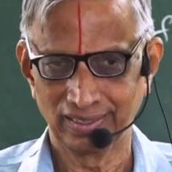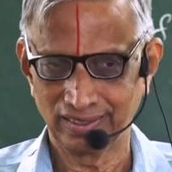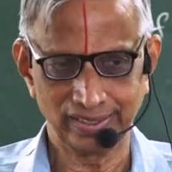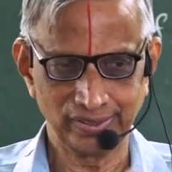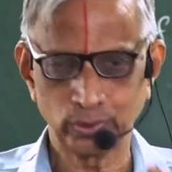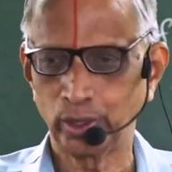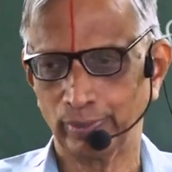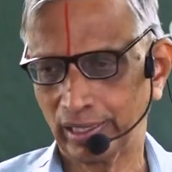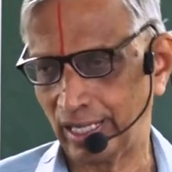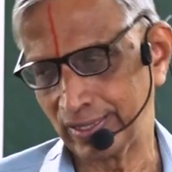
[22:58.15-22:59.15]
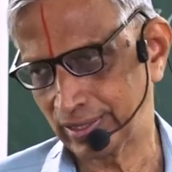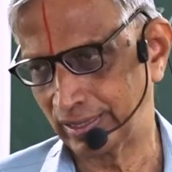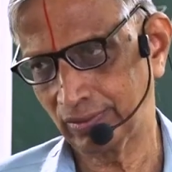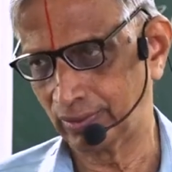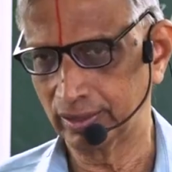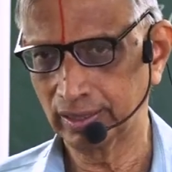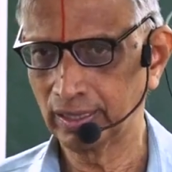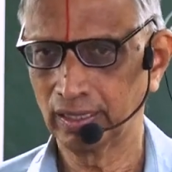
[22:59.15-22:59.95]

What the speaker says: then it is going to be a constant on the